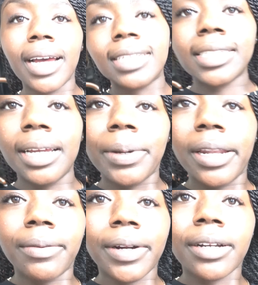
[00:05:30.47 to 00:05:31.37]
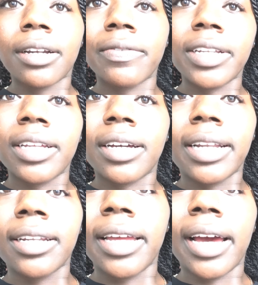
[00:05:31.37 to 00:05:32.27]
We got Jay back there working on the video.
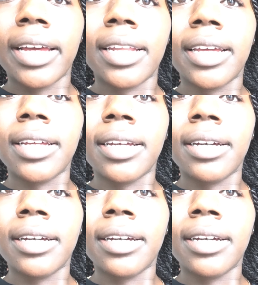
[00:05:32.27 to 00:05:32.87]
I know y'all hit it.